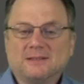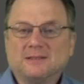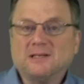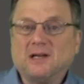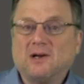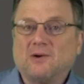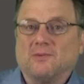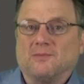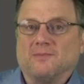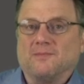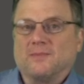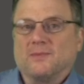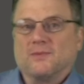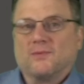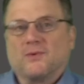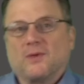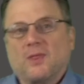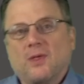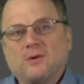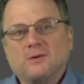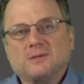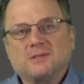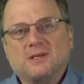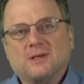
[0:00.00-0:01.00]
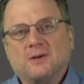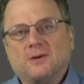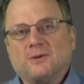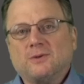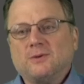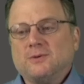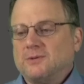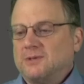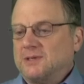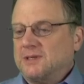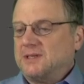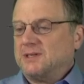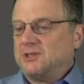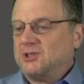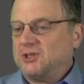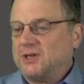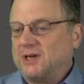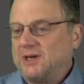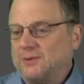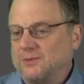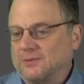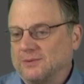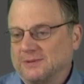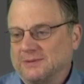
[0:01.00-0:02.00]
So, for those that are new to the
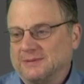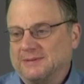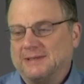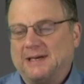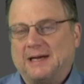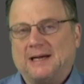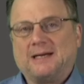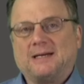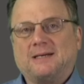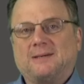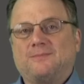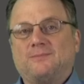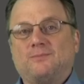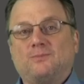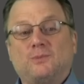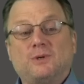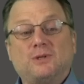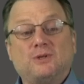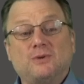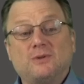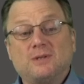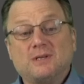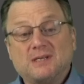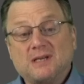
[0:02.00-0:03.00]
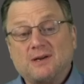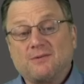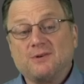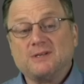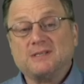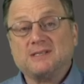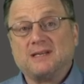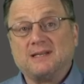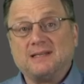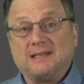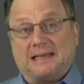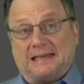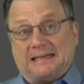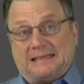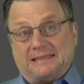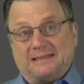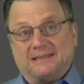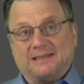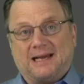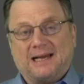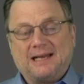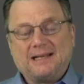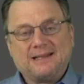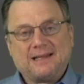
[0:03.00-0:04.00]
show, um, we do this every
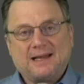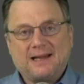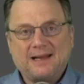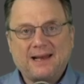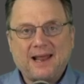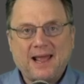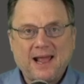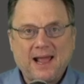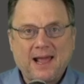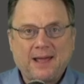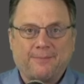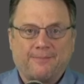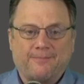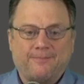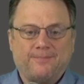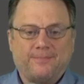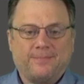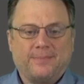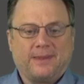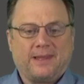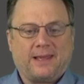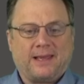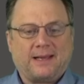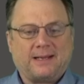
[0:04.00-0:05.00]
Sunday at 9 a.m.